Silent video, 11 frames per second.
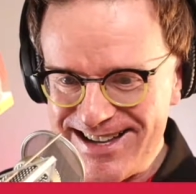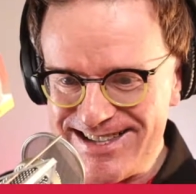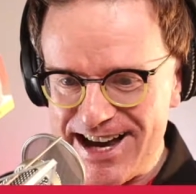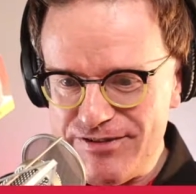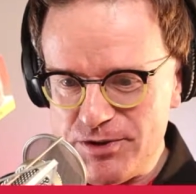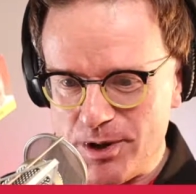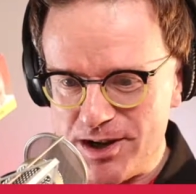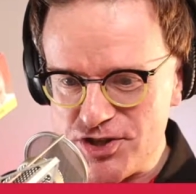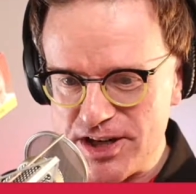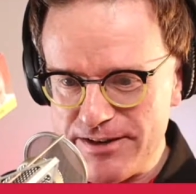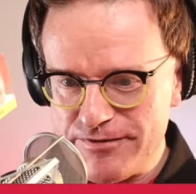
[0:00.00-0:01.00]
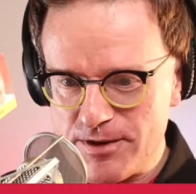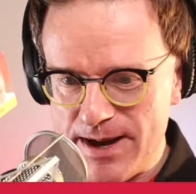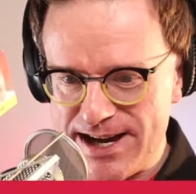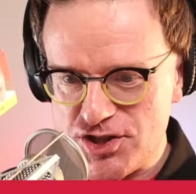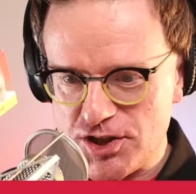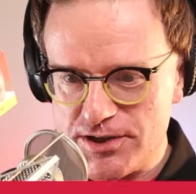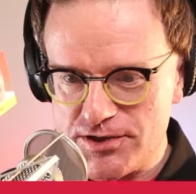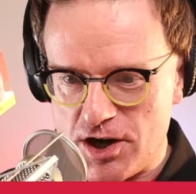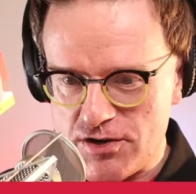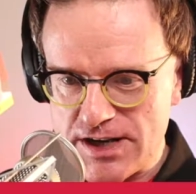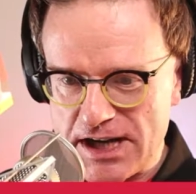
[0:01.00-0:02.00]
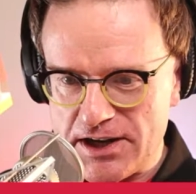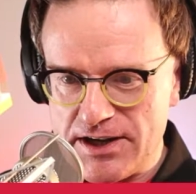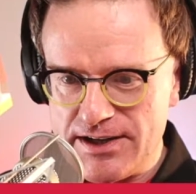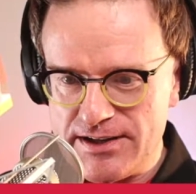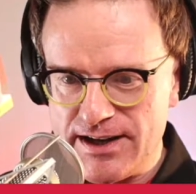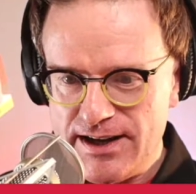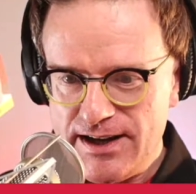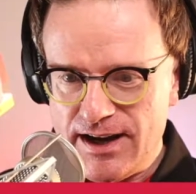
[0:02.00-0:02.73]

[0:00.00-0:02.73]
David watching from Ashland, Oregon.